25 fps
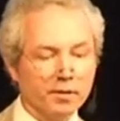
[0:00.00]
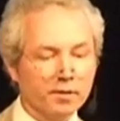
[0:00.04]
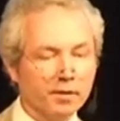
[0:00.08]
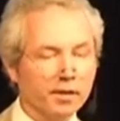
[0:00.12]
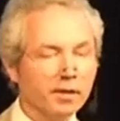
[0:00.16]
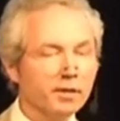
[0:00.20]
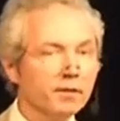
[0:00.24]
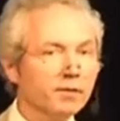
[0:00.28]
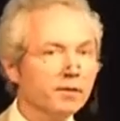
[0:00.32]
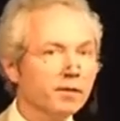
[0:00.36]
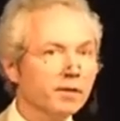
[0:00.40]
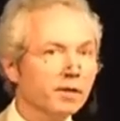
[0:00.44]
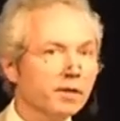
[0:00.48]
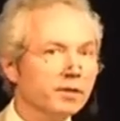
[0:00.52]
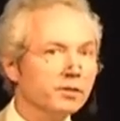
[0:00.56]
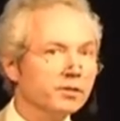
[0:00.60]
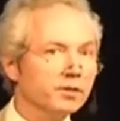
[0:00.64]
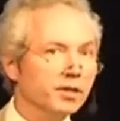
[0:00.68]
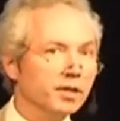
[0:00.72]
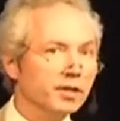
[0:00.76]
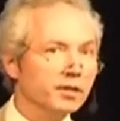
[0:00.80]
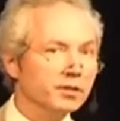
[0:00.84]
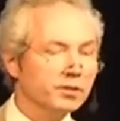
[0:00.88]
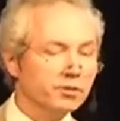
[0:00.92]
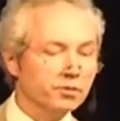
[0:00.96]
Then they
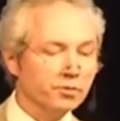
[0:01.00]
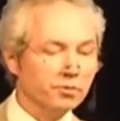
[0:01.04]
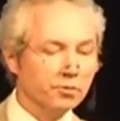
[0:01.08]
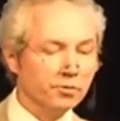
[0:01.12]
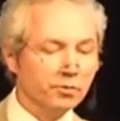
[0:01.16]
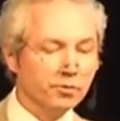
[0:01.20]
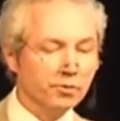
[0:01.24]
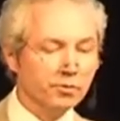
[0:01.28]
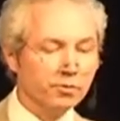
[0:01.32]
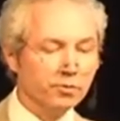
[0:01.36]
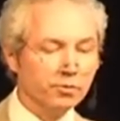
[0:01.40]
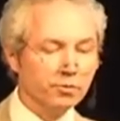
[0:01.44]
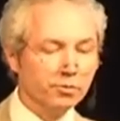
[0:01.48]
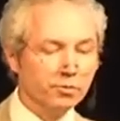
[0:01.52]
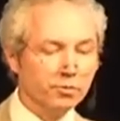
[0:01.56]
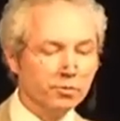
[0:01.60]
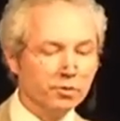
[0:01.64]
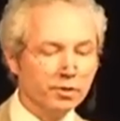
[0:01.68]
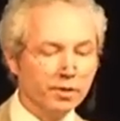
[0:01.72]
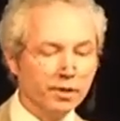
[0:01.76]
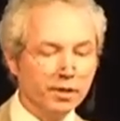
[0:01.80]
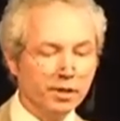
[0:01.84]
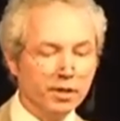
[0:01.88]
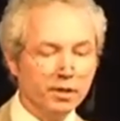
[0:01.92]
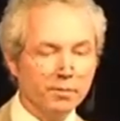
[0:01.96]
changed to
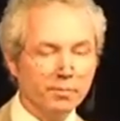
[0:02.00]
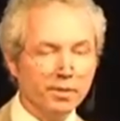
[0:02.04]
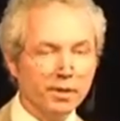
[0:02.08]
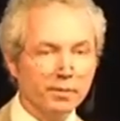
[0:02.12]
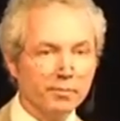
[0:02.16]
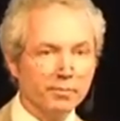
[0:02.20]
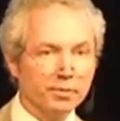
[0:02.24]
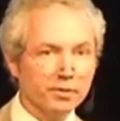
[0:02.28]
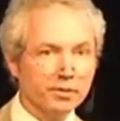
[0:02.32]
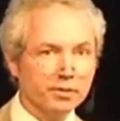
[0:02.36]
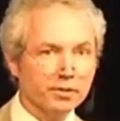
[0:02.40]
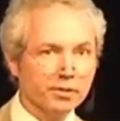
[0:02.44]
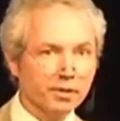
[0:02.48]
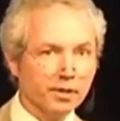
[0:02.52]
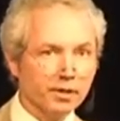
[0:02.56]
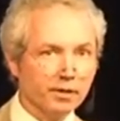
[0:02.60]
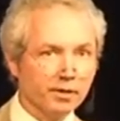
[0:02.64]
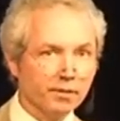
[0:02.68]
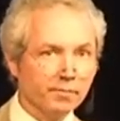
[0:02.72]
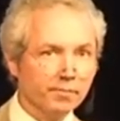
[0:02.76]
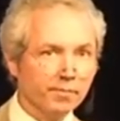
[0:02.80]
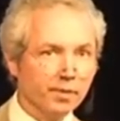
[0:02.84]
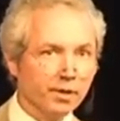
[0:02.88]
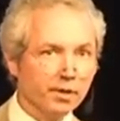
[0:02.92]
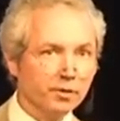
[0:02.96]
using a heat pump instead